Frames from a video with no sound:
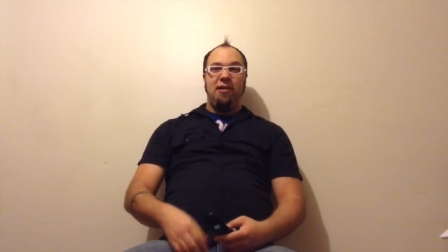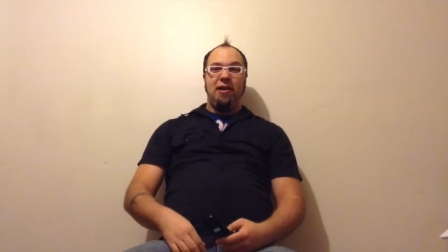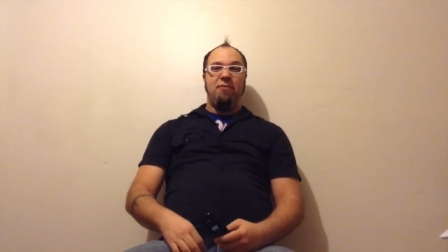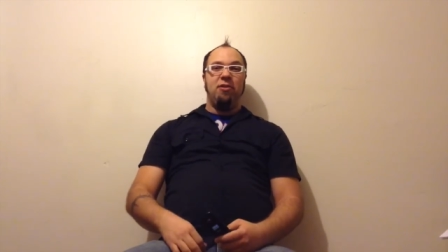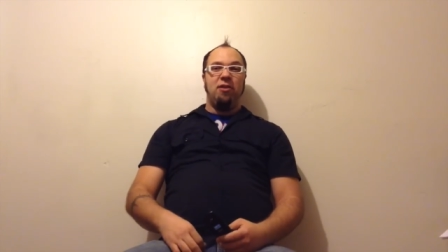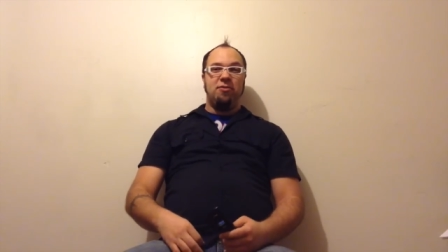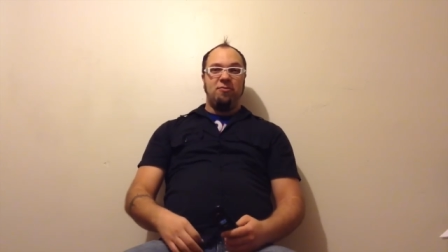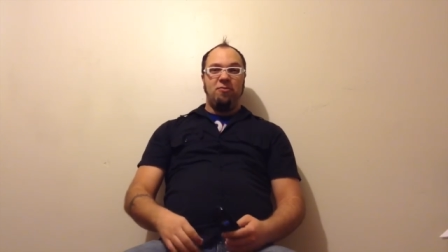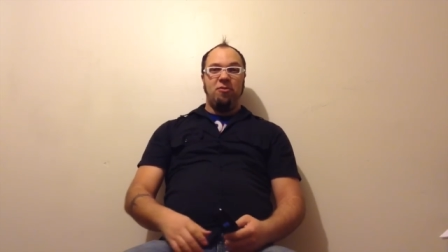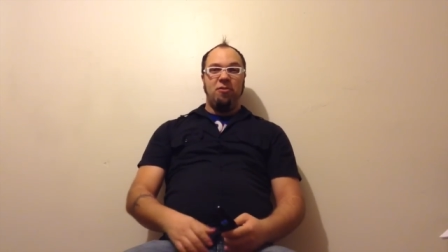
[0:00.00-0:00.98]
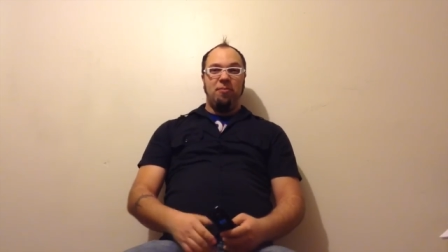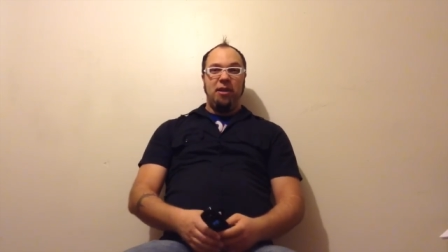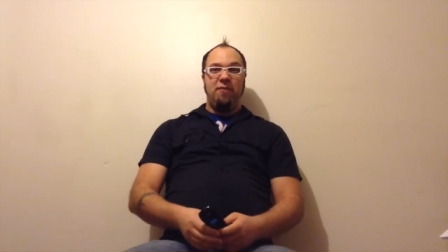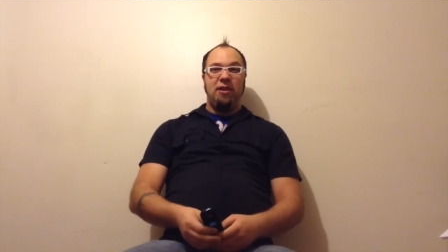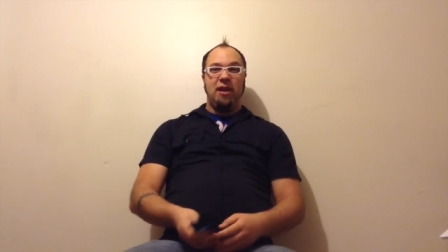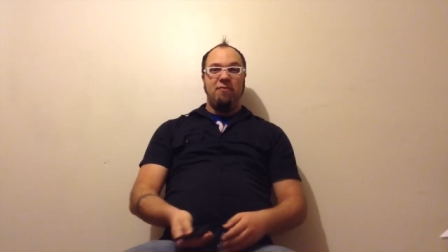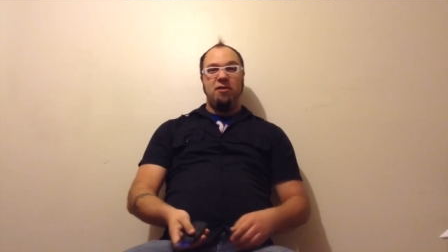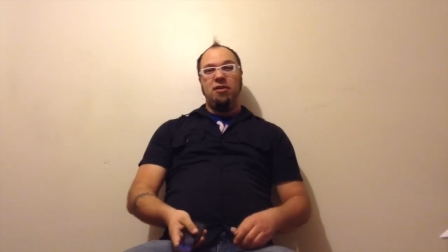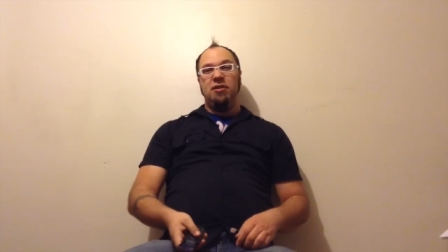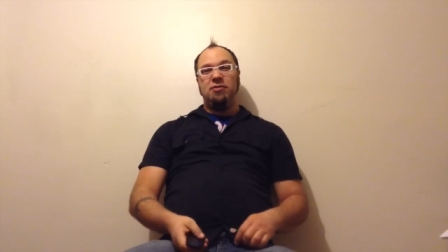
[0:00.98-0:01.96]
ever lost form, even
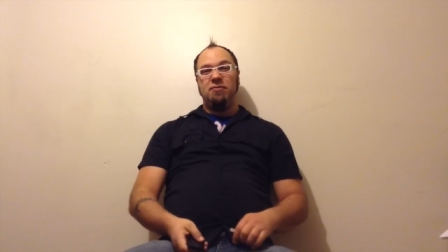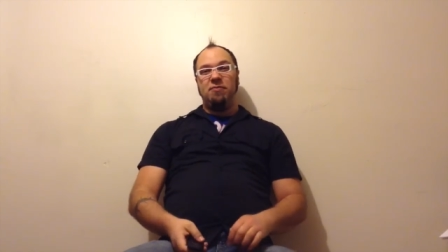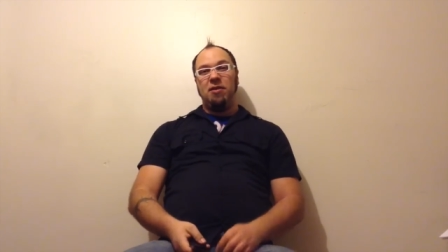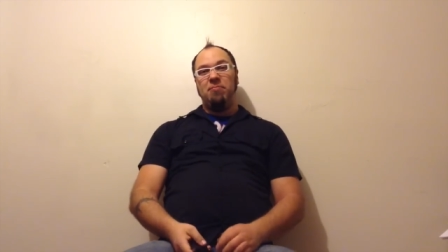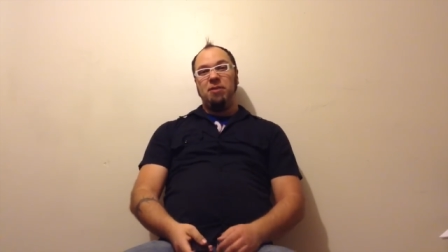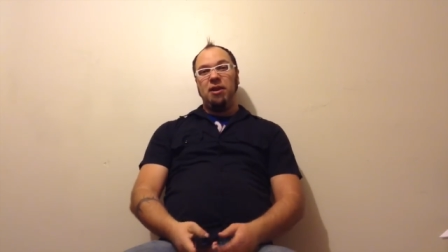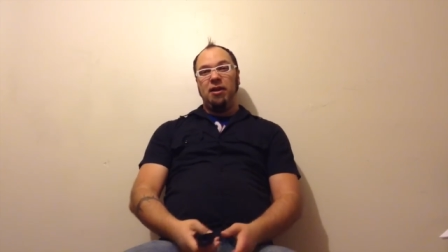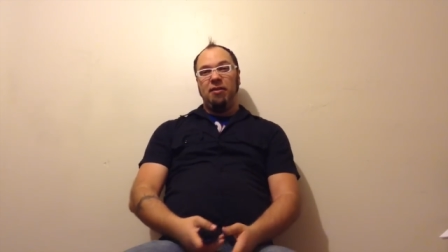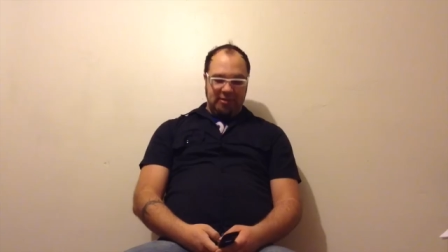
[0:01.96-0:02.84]
after years of not playing.